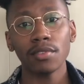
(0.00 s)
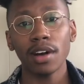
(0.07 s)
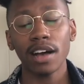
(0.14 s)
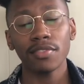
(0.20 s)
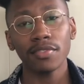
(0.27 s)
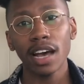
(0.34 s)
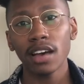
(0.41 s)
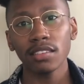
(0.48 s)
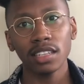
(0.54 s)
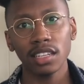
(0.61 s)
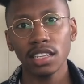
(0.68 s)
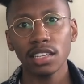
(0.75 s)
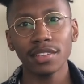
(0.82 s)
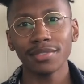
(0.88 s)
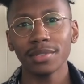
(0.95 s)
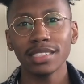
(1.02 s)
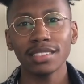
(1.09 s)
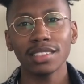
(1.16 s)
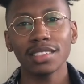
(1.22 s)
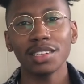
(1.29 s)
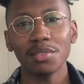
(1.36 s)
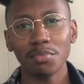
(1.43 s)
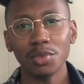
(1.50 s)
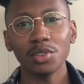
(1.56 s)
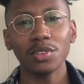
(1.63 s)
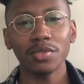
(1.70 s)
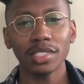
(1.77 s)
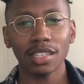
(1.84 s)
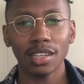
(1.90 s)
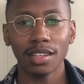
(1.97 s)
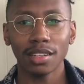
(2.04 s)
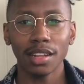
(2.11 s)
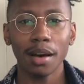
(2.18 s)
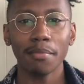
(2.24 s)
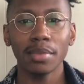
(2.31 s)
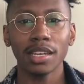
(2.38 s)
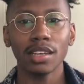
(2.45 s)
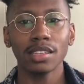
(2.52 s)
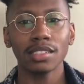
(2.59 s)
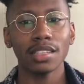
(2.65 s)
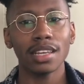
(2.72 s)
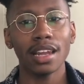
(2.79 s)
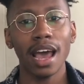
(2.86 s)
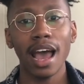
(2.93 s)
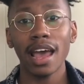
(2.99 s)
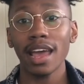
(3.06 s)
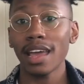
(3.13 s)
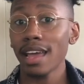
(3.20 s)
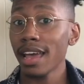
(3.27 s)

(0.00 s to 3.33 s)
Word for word: I found that he had recently moved to Columbus, and I,